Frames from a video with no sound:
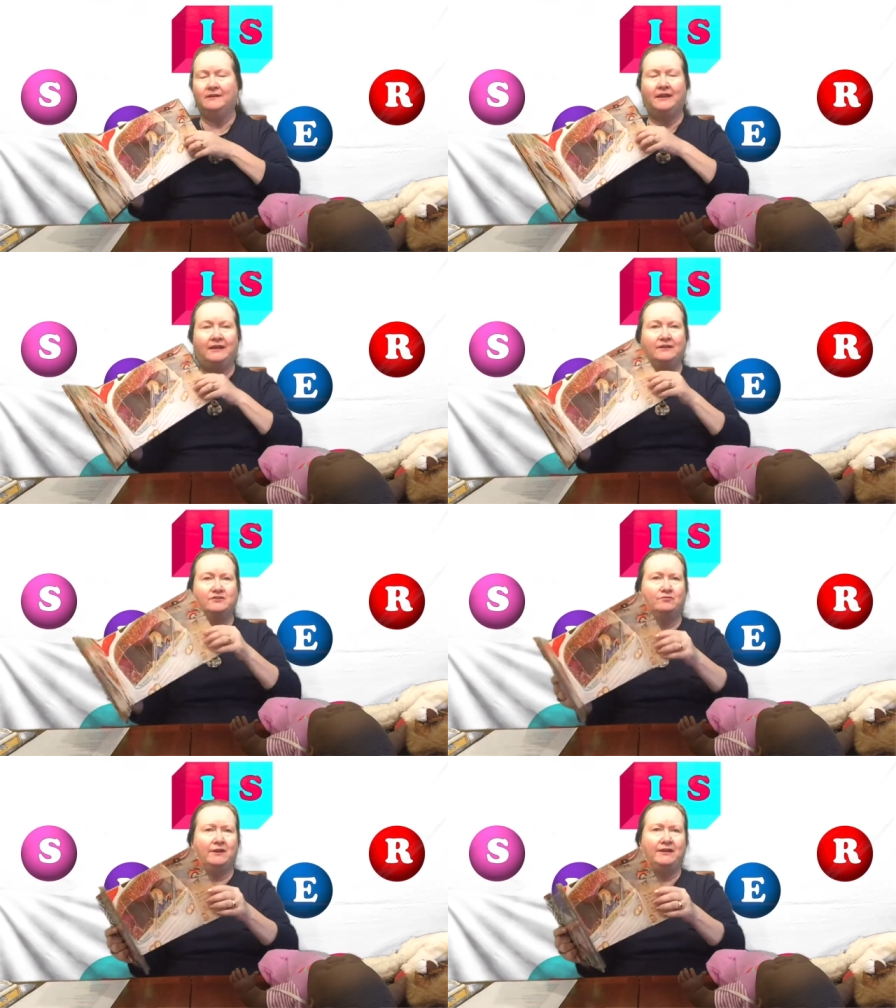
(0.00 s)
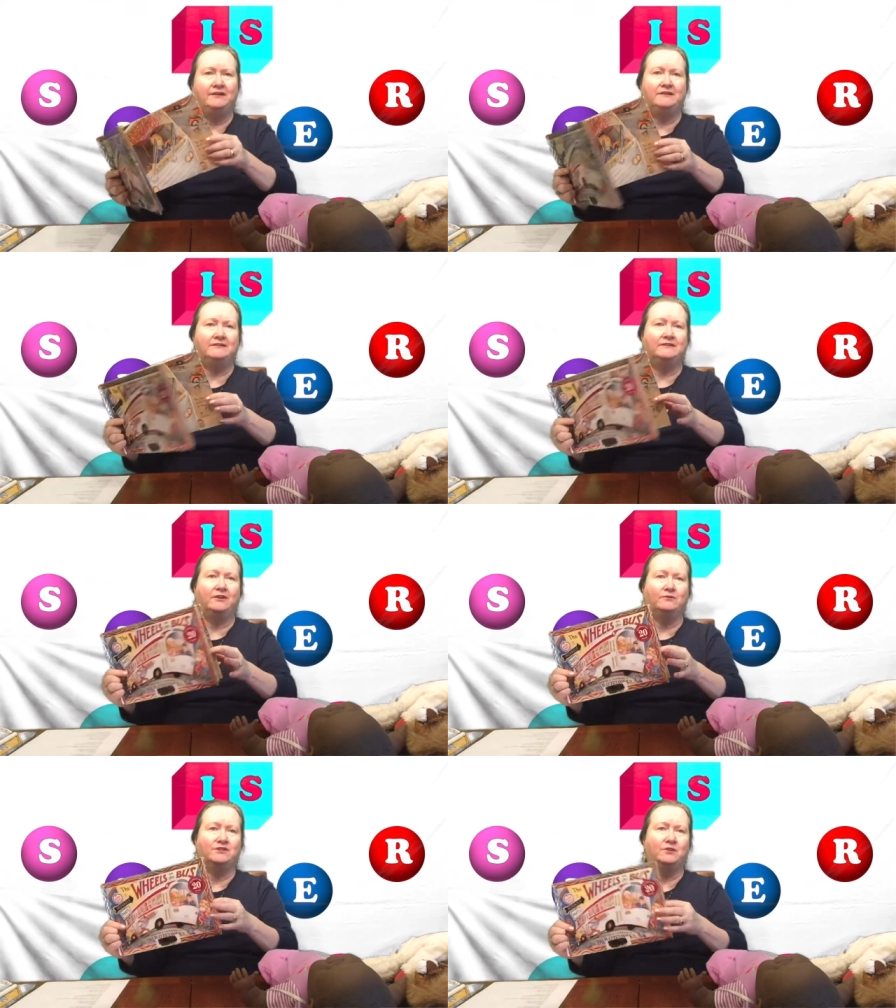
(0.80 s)
And it's right, it
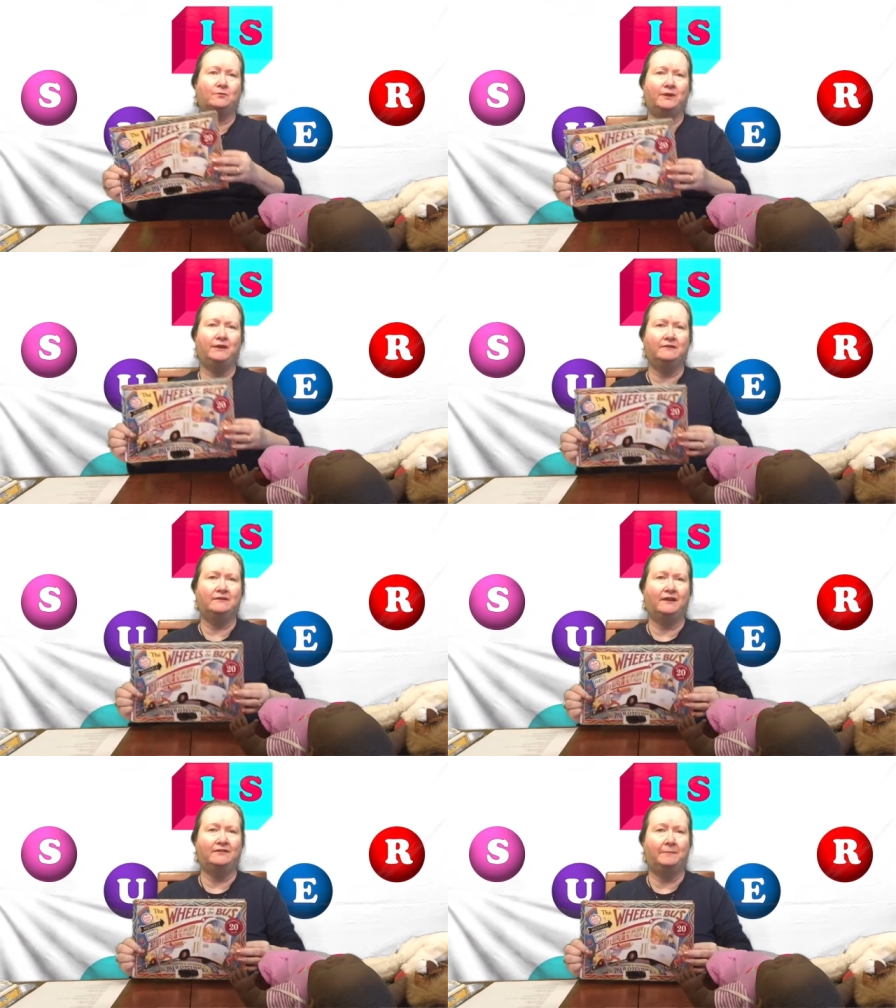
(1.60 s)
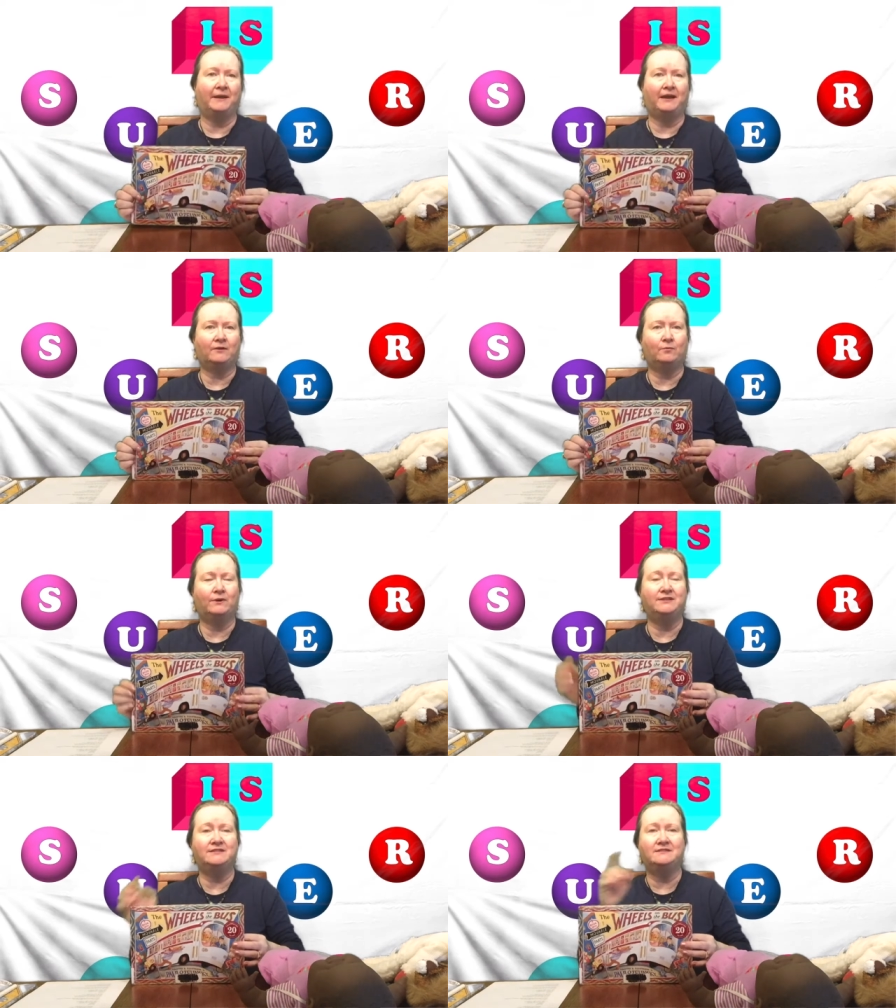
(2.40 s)
goes to the right at the back where
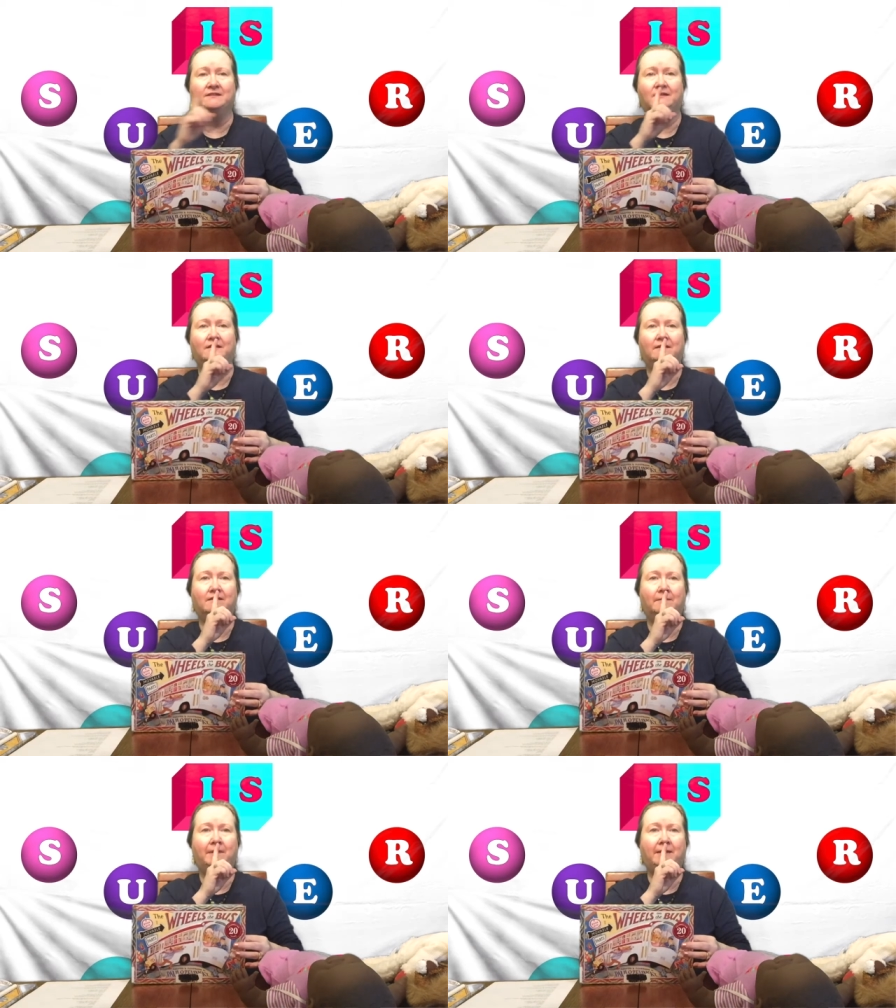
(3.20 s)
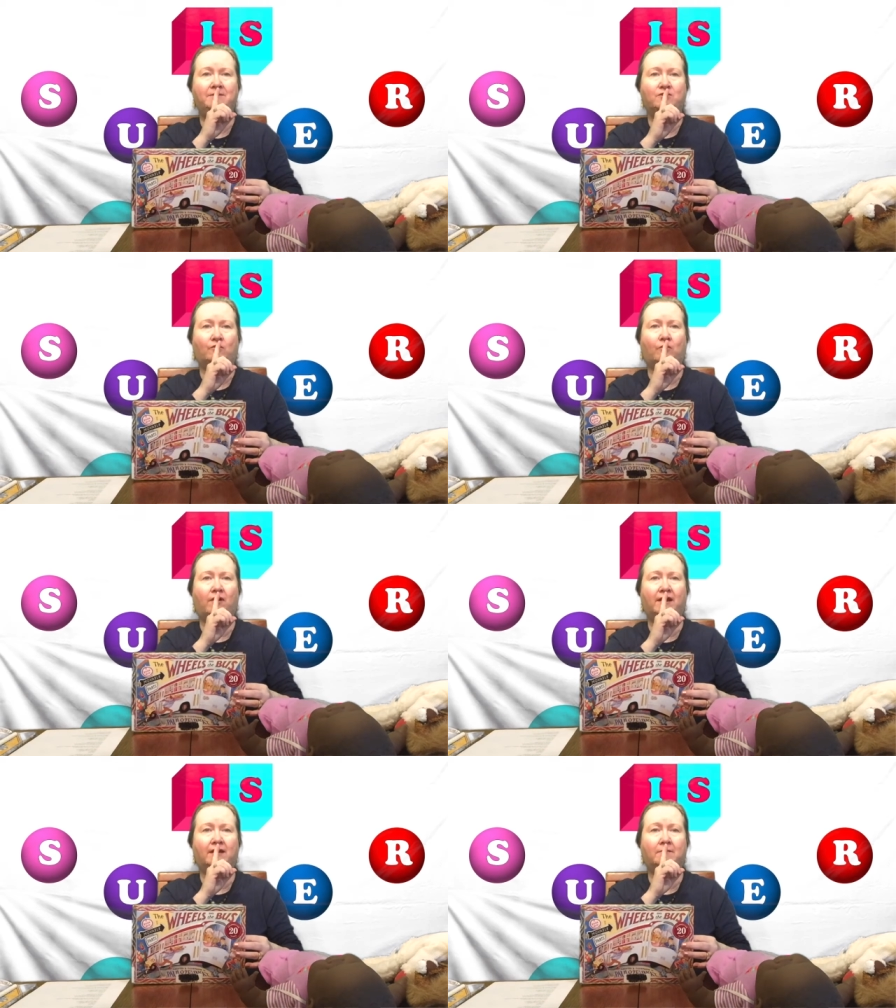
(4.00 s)
it's the babies are
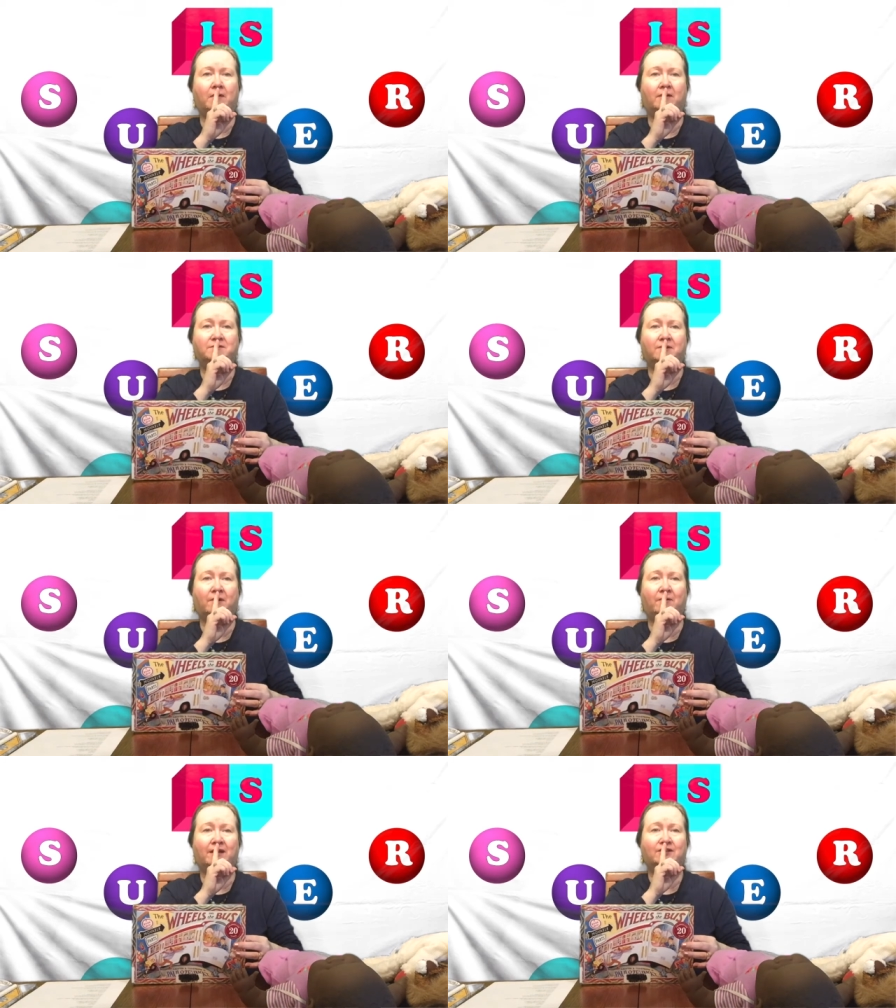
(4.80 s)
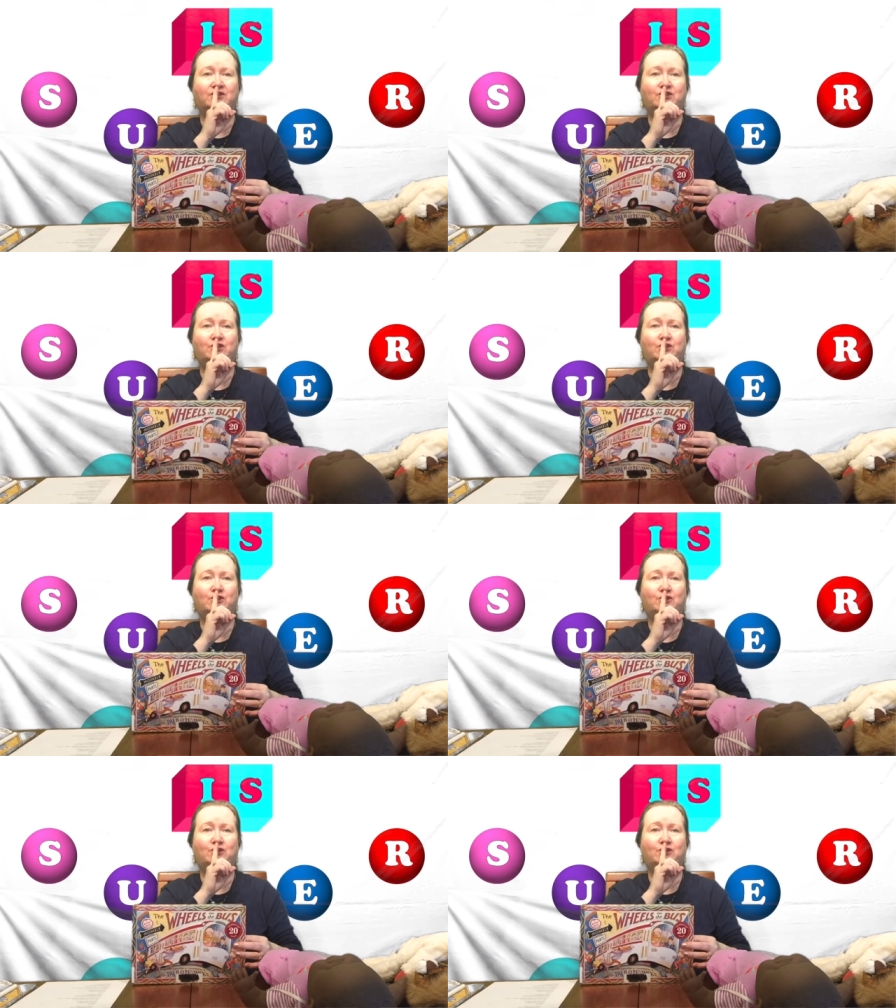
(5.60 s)
crying and the moms are going shh.